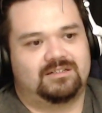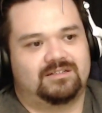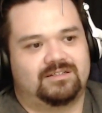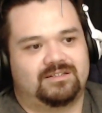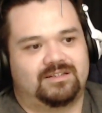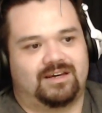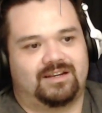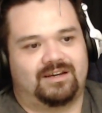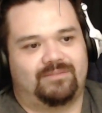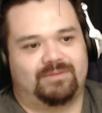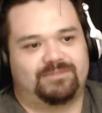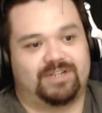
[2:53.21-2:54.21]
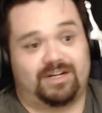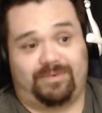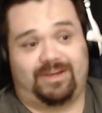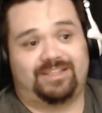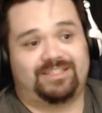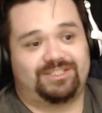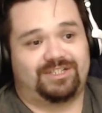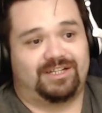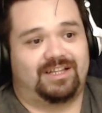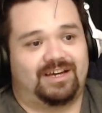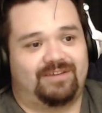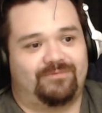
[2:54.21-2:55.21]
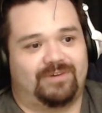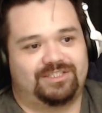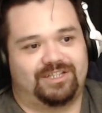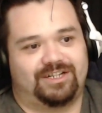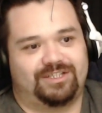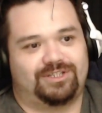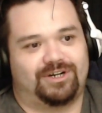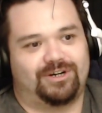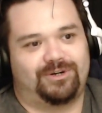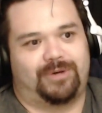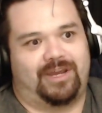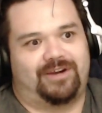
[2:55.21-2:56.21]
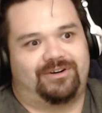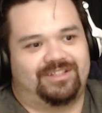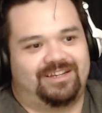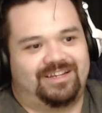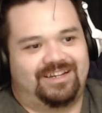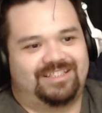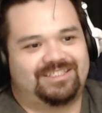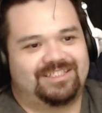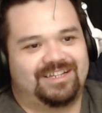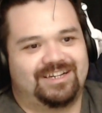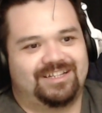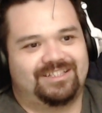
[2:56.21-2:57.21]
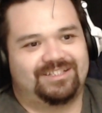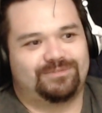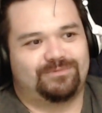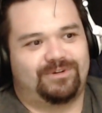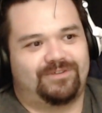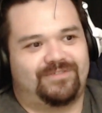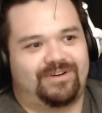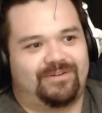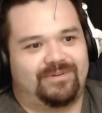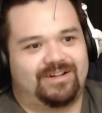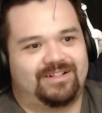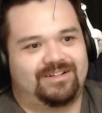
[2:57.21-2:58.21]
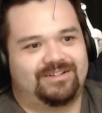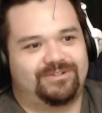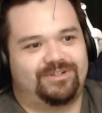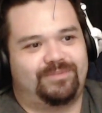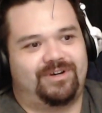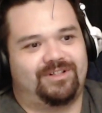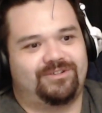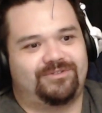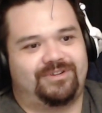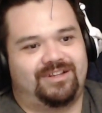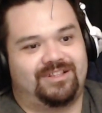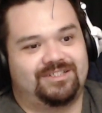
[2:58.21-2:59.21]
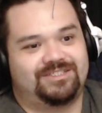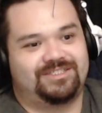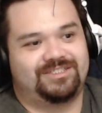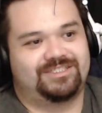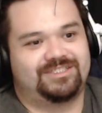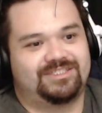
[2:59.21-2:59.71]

God, I'm, I'm trying to pay attention a lot while trying to talk coherently, and it doesn't work very well. Oh, and barrel grenade launchers.